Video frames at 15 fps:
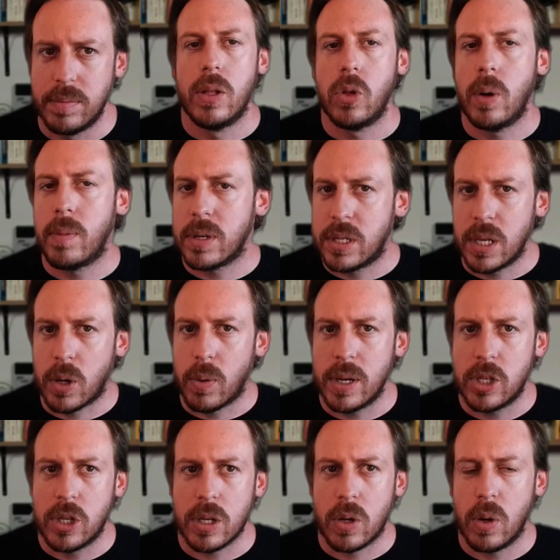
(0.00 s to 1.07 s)
No more
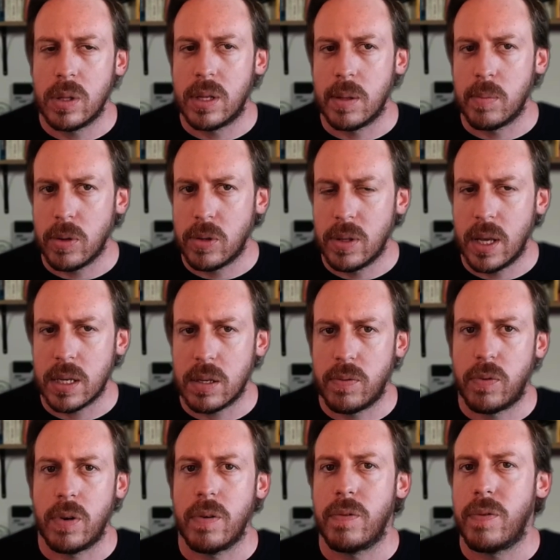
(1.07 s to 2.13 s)
sequential content bottlenecks
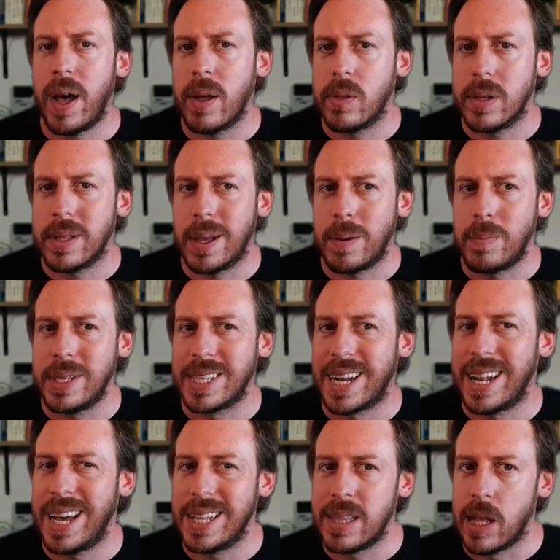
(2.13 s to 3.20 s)
for a founder. That means
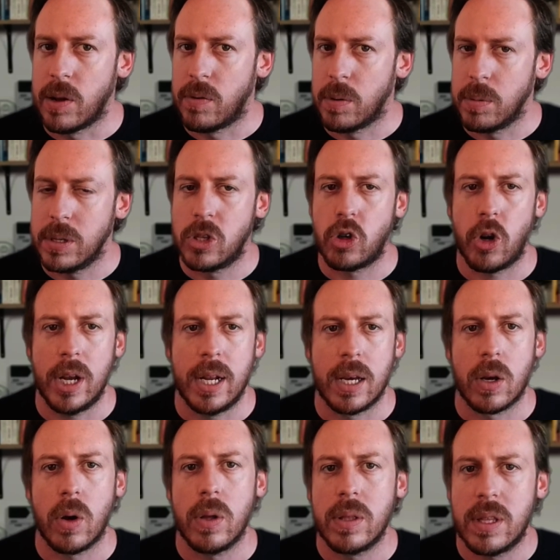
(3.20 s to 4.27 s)
client deliverables, training
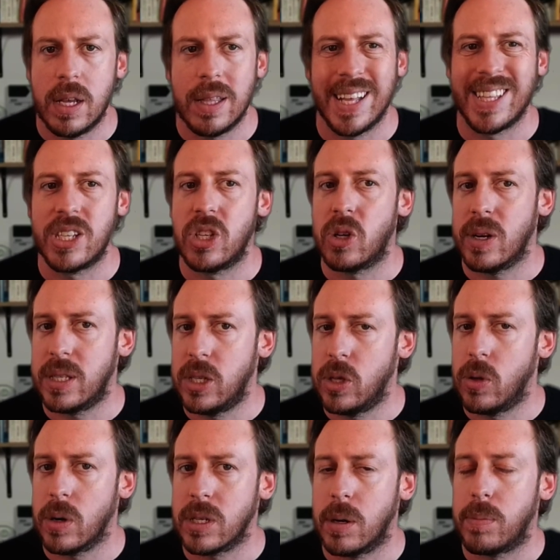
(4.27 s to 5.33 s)
content, and strategy
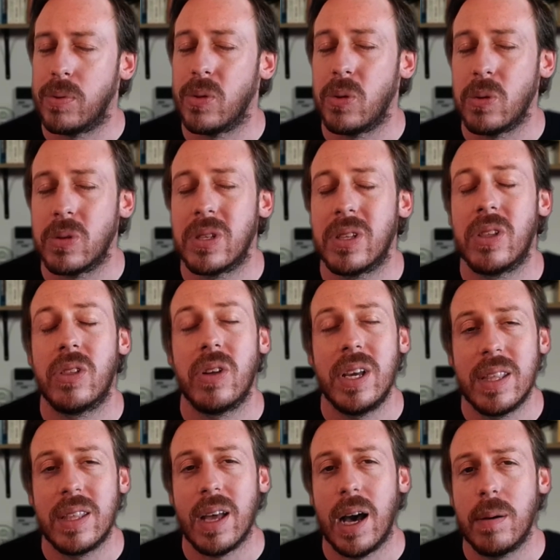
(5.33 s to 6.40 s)
docs are produced three
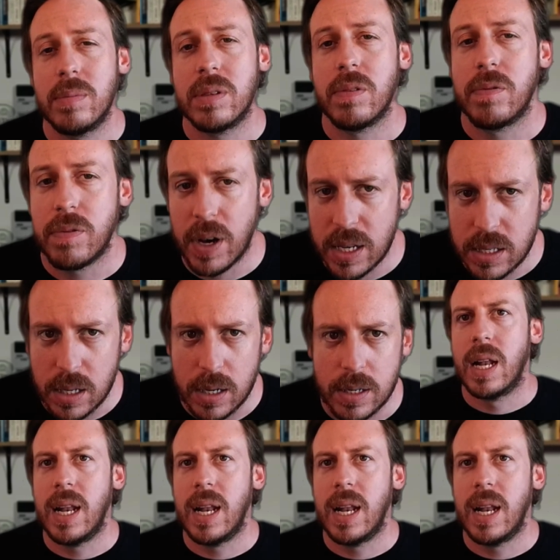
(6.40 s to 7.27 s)
times faster.